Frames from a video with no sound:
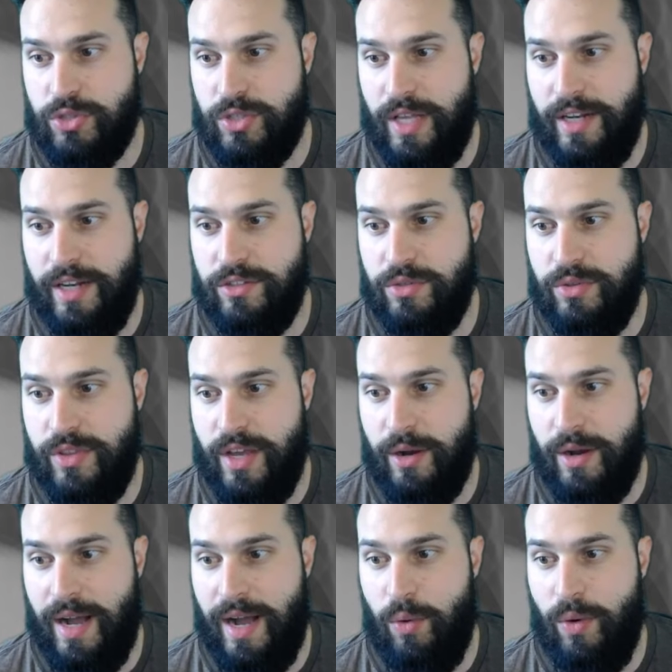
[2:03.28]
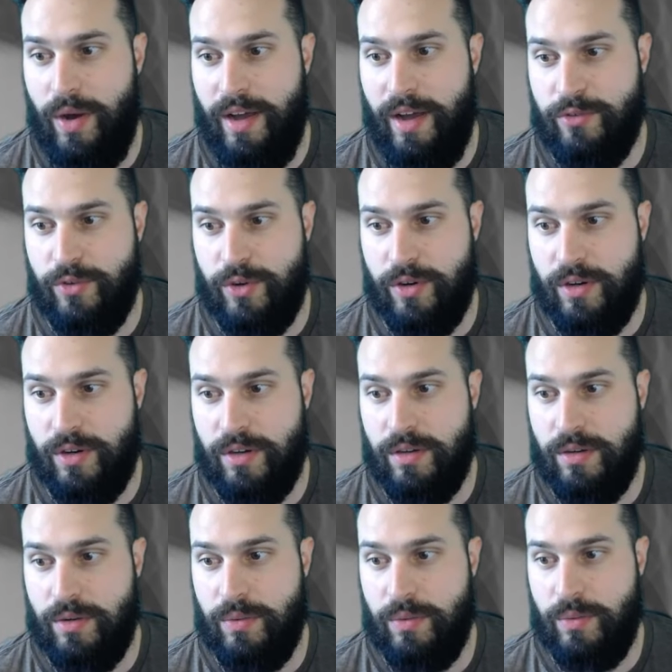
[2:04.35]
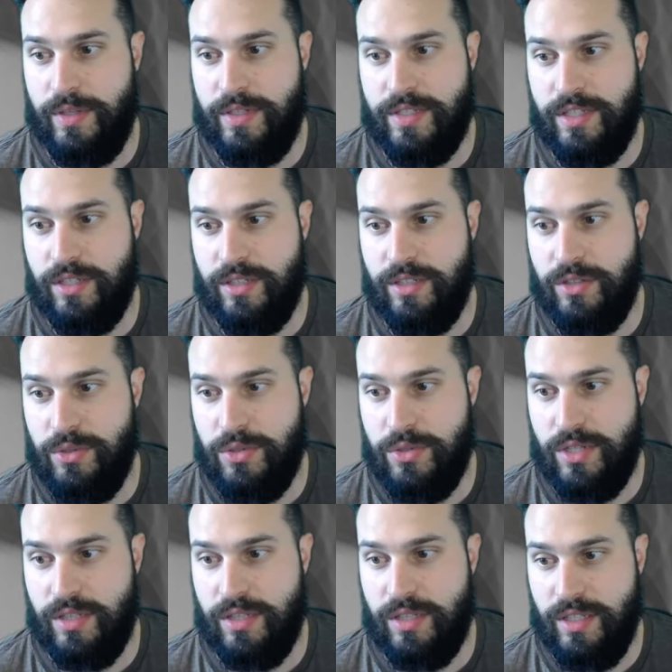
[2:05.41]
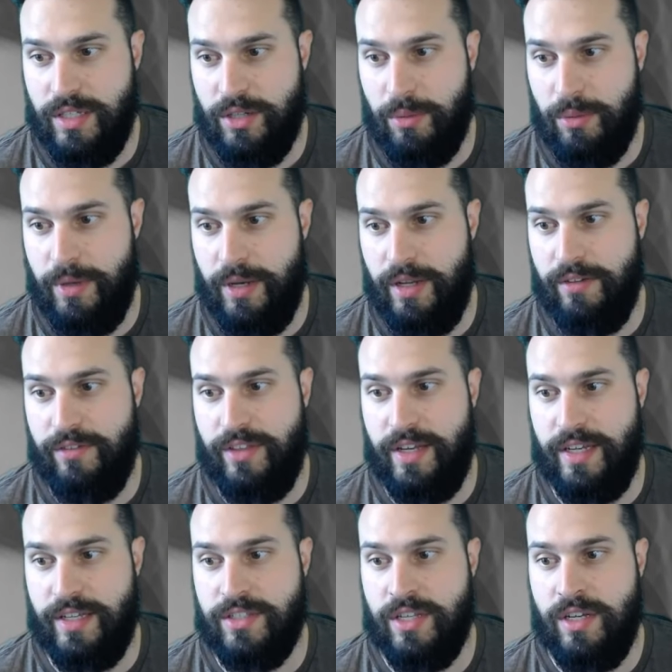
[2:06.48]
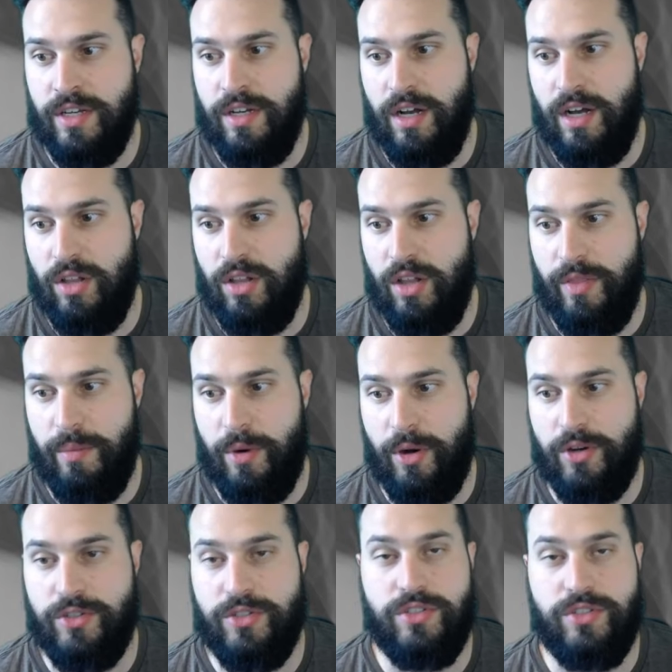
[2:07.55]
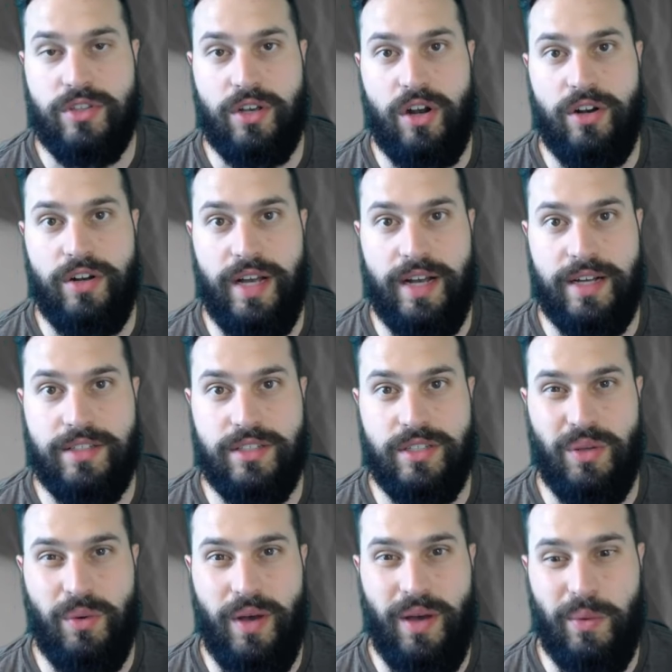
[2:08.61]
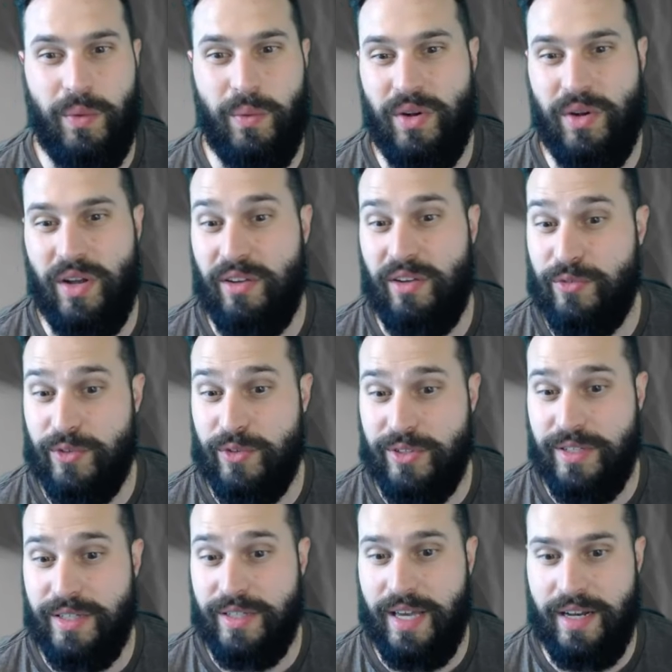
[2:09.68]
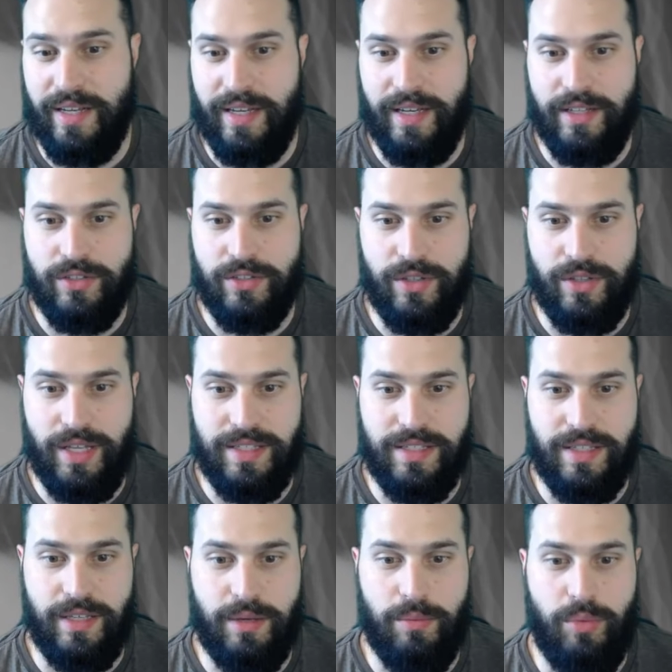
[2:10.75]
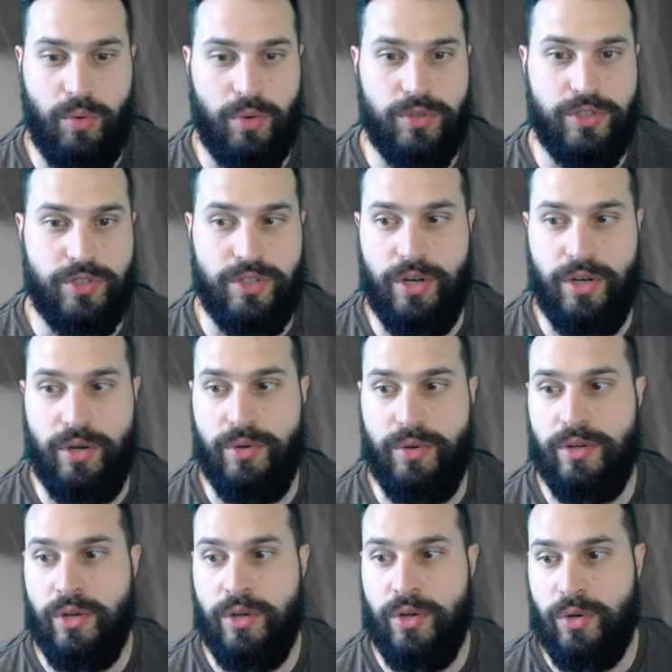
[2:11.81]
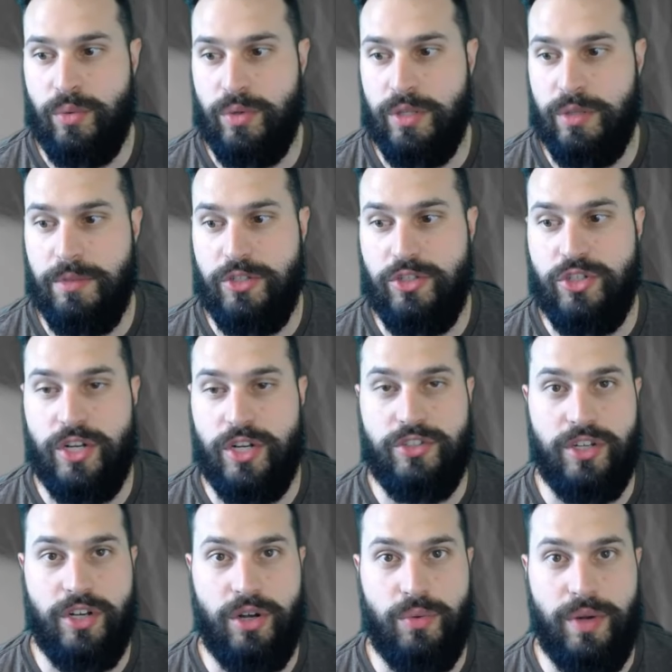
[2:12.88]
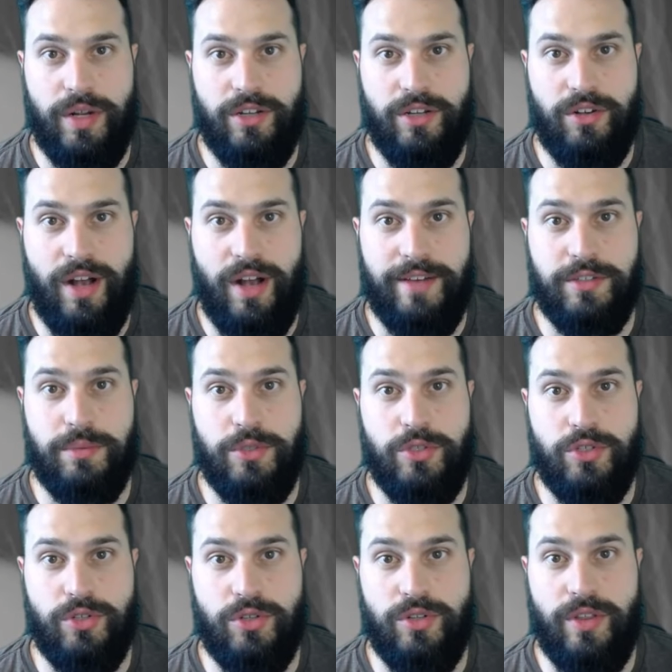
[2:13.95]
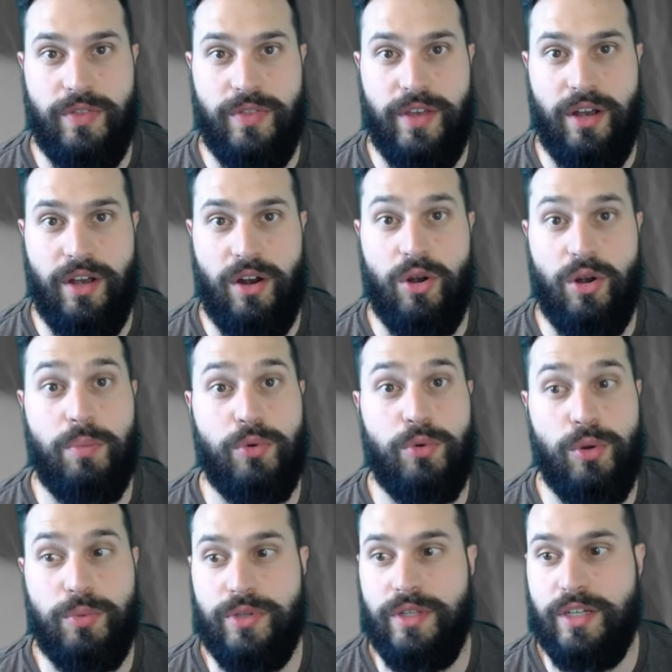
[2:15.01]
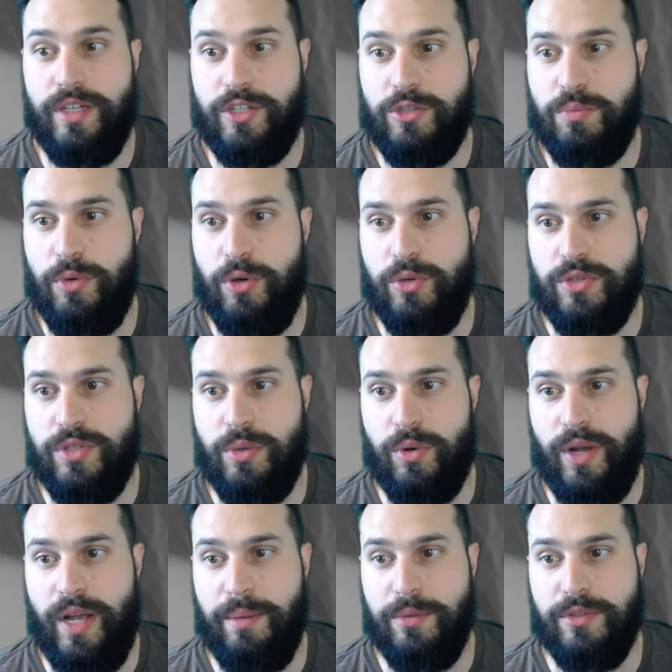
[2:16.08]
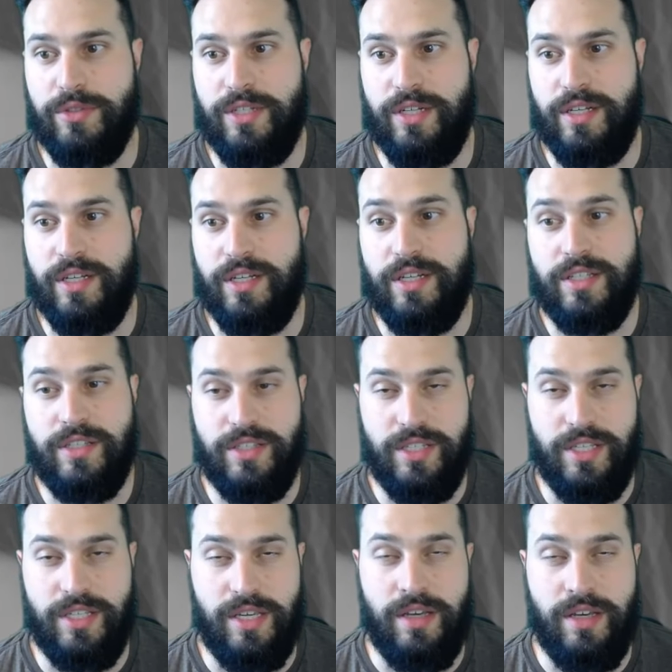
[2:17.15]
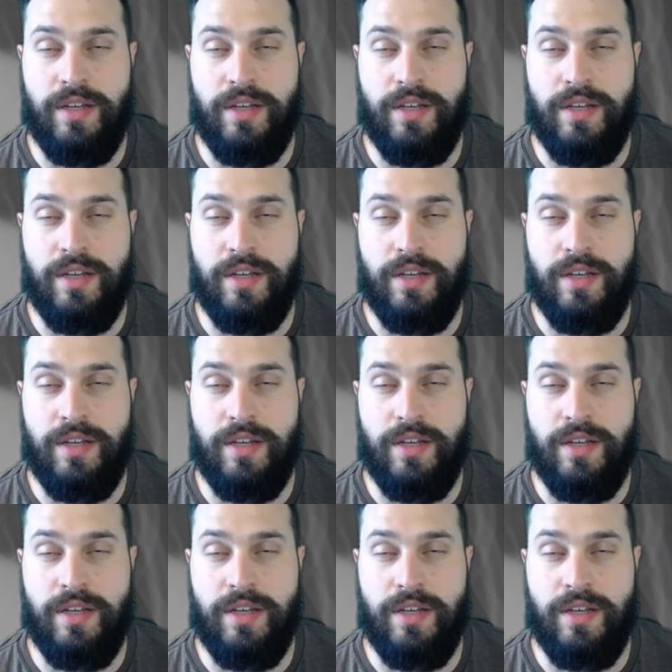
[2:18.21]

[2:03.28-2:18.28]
latitude there. However, we still lose a little bit of this along the margins of the cardiac silhouette where we're not fully getting it. So that's something important to note, and really be judging our radiographs to be sure that they are appropriately exposed, that we're able to see